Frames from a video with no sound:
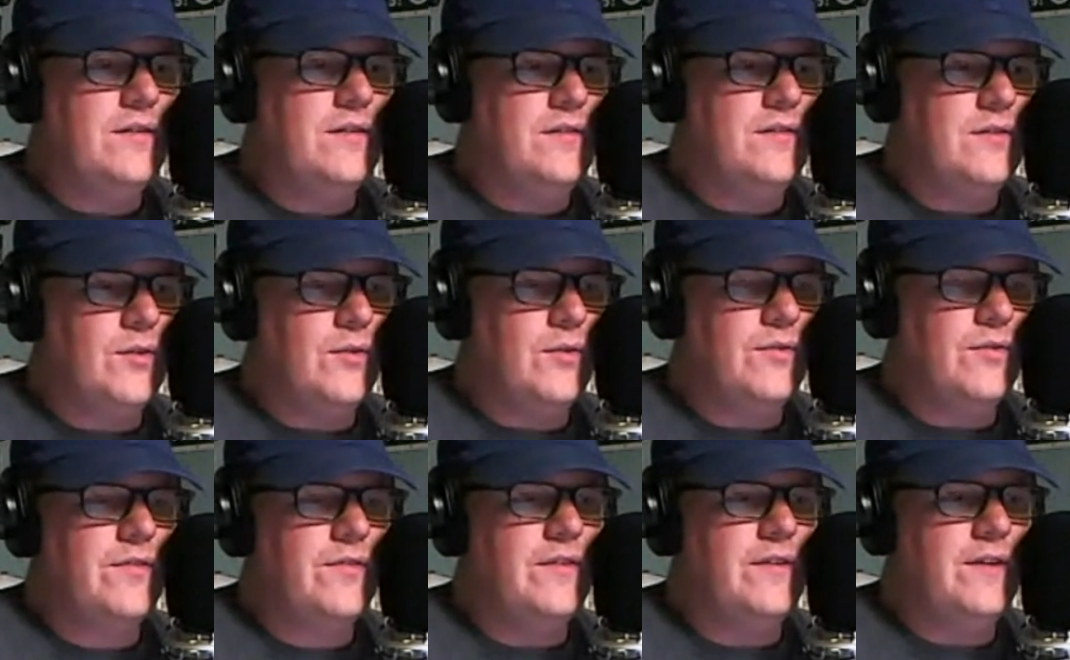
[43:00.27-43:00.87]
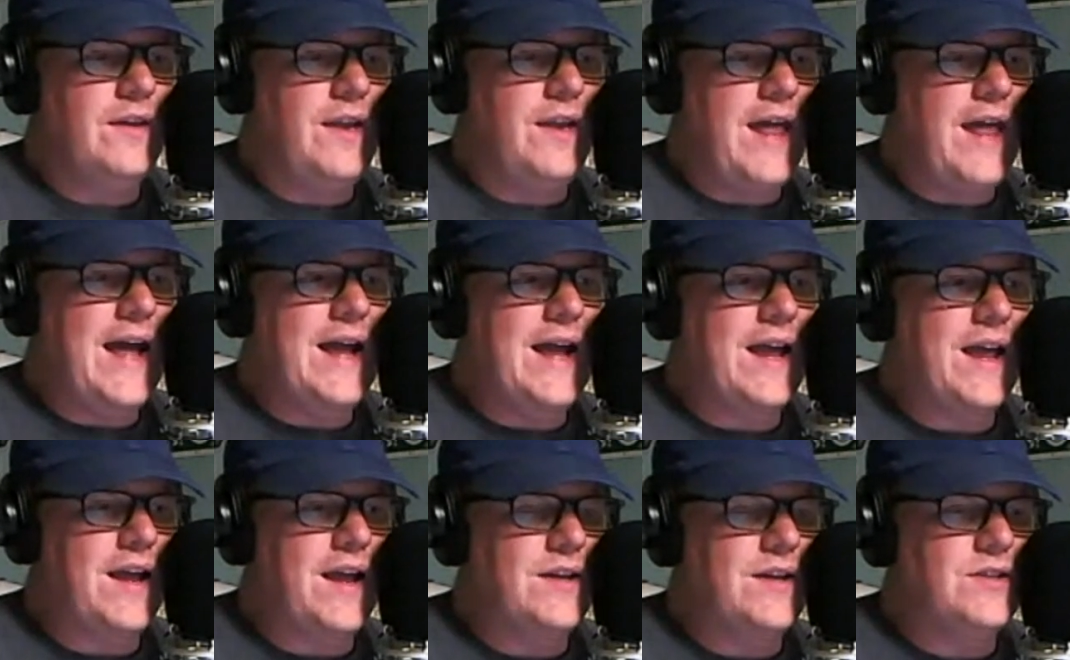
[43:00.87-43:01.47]
those
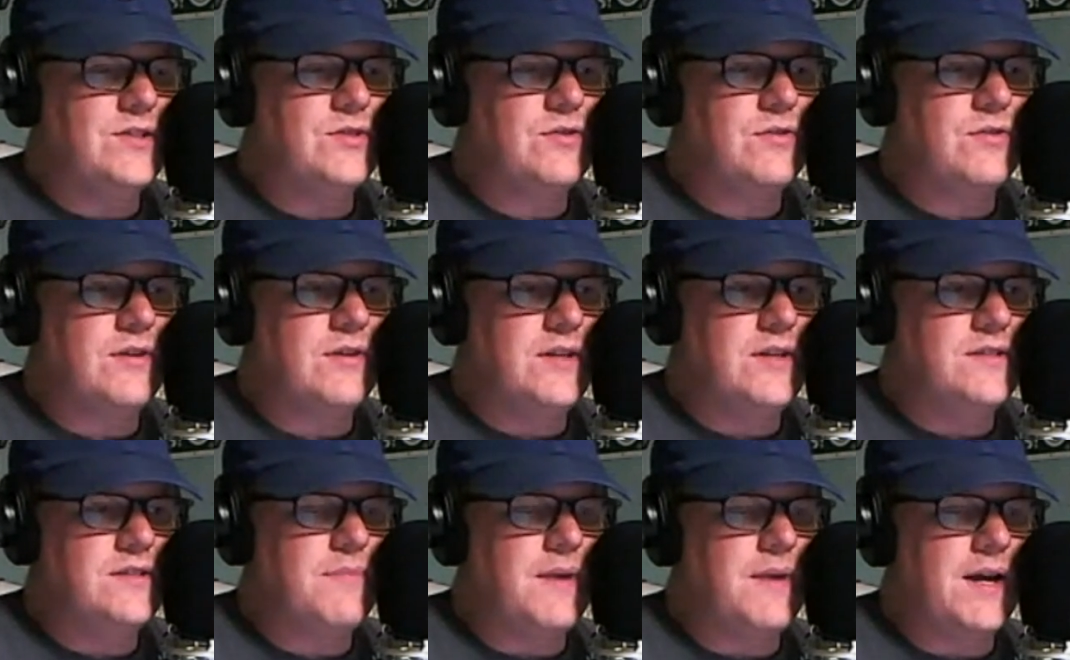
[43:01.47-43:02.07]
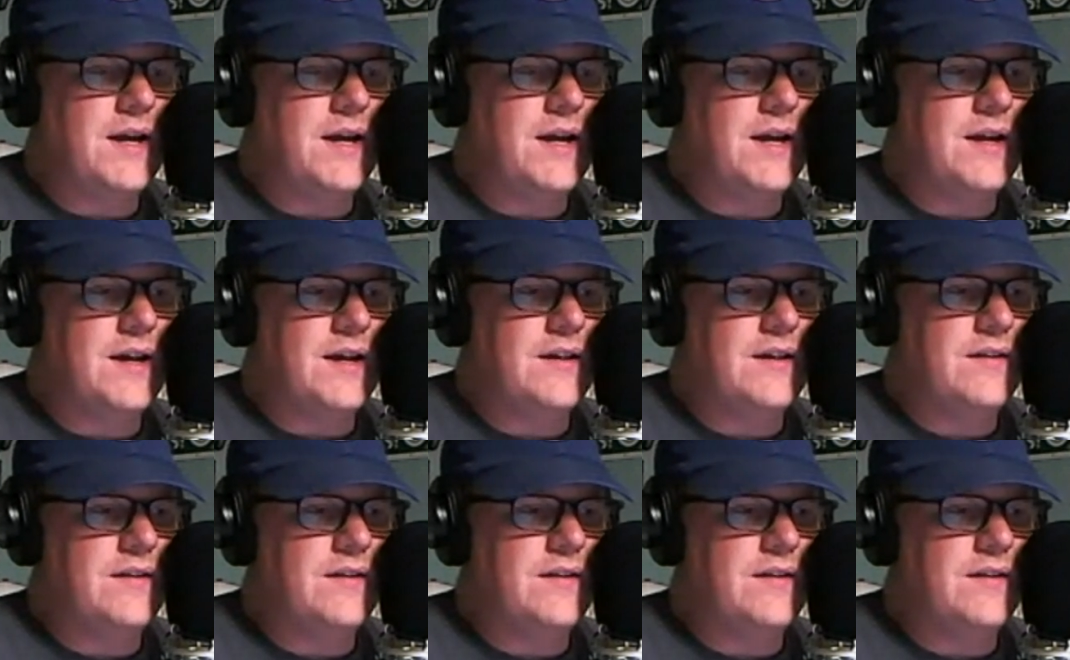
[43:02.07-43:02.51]
nagging injuries might kind